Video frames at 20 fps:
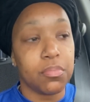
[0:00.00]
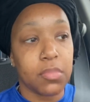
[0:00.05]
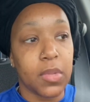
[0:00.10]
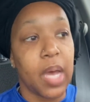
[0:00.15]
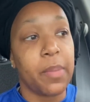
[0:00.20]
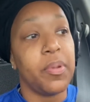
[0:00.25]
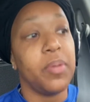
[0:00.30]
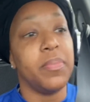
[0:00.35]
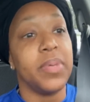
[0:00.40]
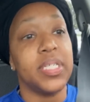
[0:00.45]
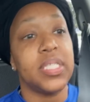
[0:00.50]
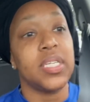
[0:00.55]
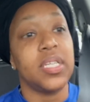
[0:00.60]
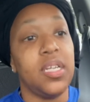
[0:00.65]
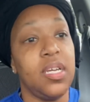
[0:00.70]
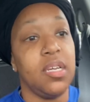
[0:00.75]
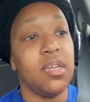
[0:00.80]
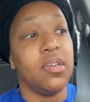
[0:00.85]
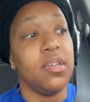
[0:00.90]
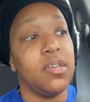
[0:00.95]
I be missing
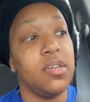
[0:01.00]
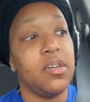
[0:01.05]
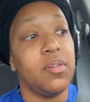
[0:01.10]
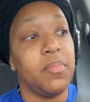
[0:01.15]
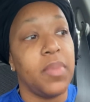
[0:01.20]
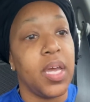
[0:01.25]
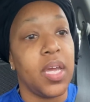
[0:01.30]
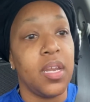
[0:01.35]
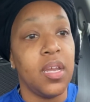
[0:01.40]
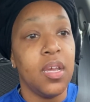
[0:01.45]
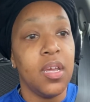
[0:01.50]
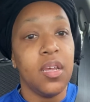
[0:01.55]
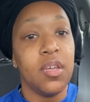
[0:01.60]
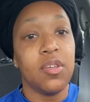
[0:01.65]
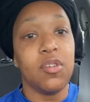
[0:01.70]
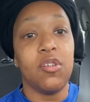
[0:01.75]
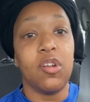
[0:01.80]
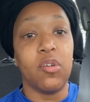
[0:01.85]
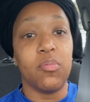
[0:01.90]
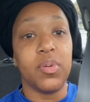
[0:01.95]
him,
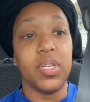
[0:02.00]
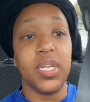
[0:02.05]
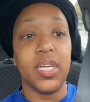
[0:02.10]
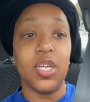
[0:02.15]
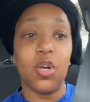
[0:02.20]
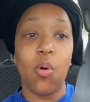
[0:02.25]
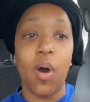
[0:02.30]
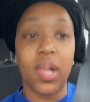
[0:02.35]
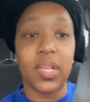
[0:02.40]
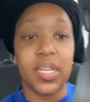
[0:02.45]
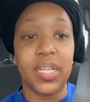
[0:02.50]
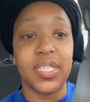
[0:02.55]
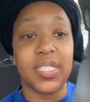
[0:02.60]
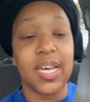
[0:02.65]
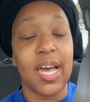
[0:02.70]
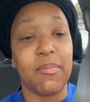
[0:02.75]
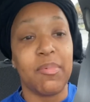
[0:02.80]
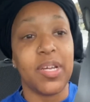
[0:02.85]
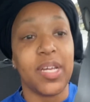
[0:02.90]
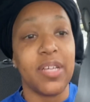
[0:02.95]
and you know, we need quality
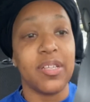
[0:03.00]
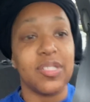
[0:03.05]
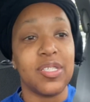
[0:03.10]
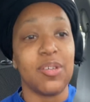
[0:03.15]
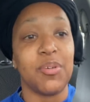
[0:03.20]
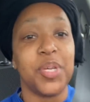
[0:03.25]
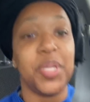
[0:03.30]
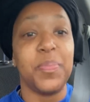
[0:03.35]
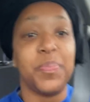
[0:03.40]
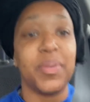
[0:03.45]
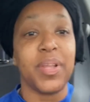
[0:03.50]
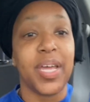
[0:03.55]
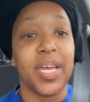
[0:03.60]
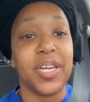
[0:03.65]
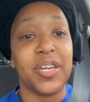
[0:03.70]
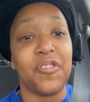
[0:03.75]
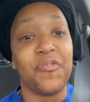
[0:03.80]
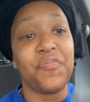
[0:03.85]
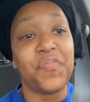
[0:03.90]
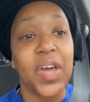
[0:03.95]
time together. So he
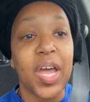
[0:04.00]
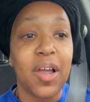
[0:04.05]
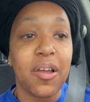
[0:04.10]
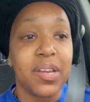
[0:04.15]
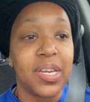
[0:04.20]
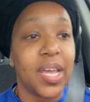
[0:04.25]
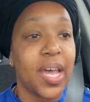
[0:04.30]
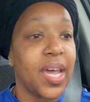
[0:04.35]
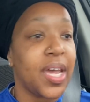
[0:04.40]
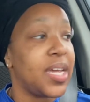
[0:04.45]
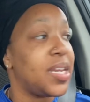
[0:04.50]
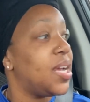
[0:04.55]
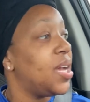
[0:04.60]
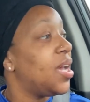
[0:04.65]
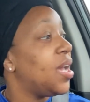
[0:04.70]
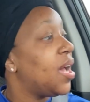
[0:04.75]
planned a fair date.